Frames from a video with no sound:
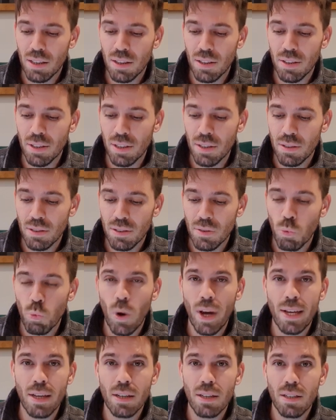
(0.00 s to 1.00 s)
the
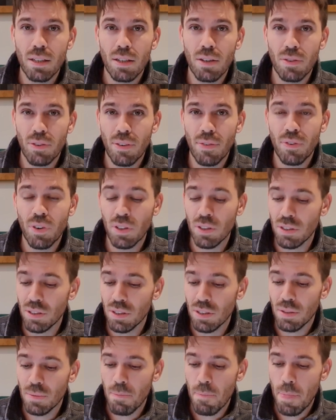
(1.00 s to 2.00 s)
weight of the font.